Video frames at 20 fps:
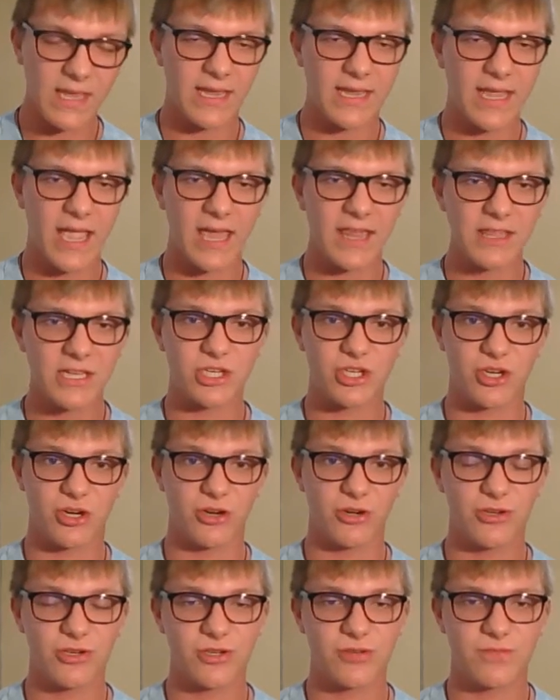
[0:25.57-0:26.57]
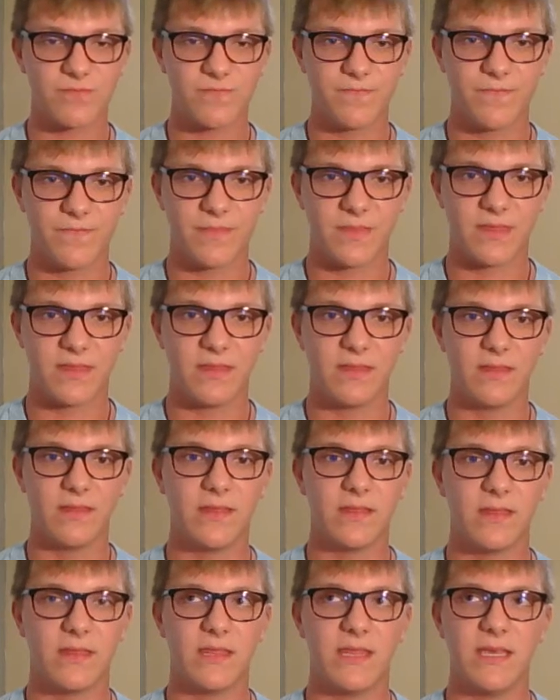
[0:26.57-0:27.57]
Catholic Church.
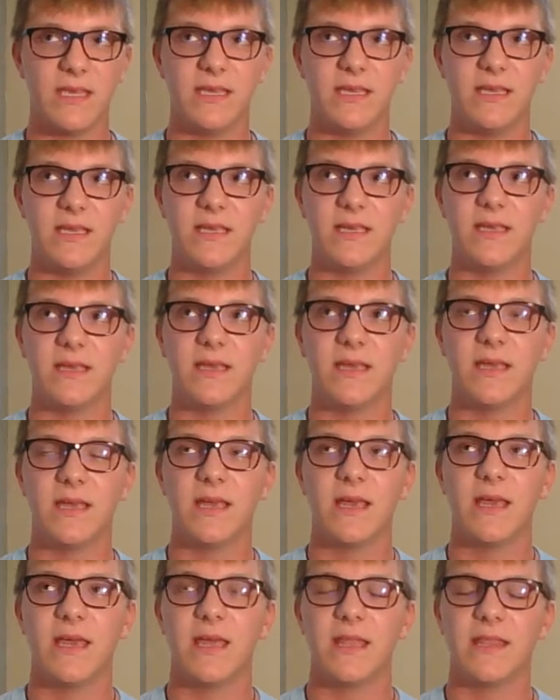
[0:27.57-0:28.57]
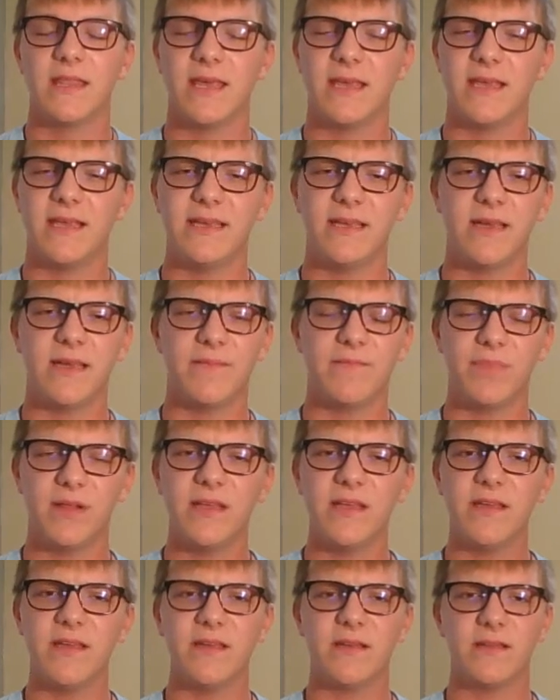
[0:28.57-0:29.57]
They
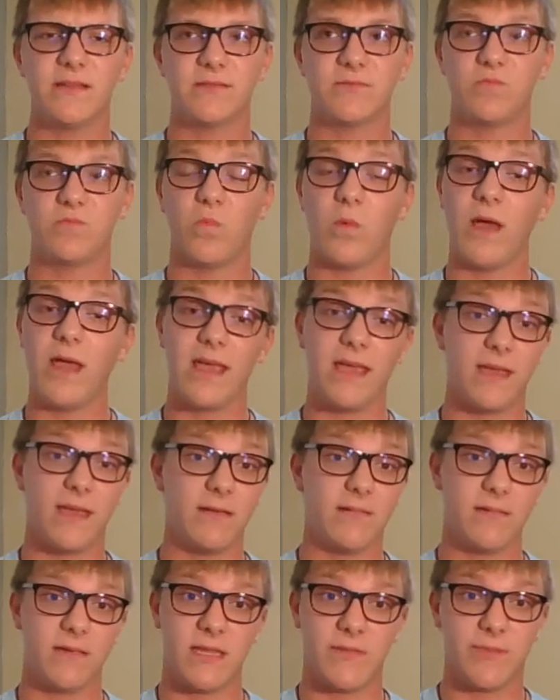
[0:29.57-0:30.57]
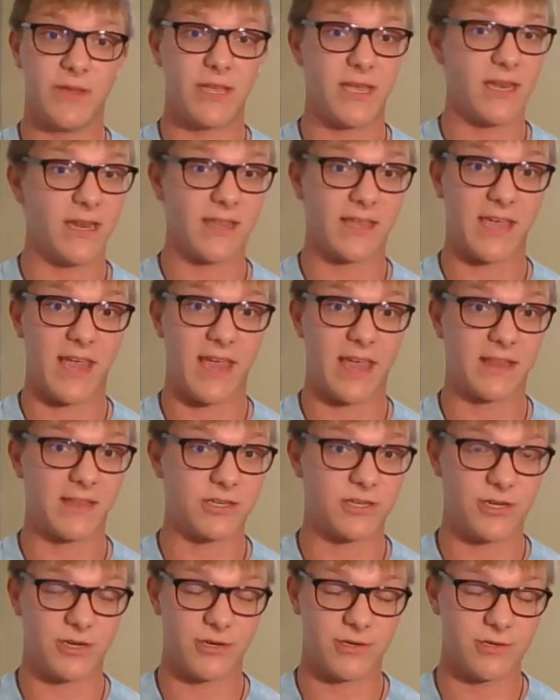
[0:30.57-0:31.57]
believe way in the beginning of the Catholic
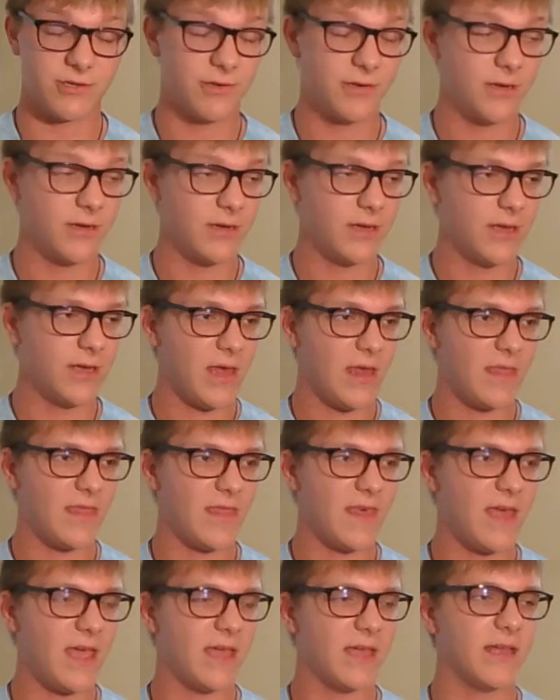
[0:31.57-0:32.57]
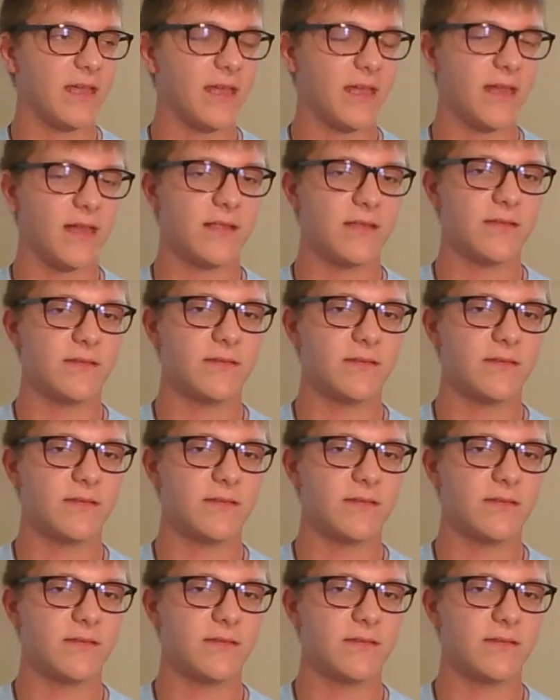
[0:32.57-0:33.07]
Church. The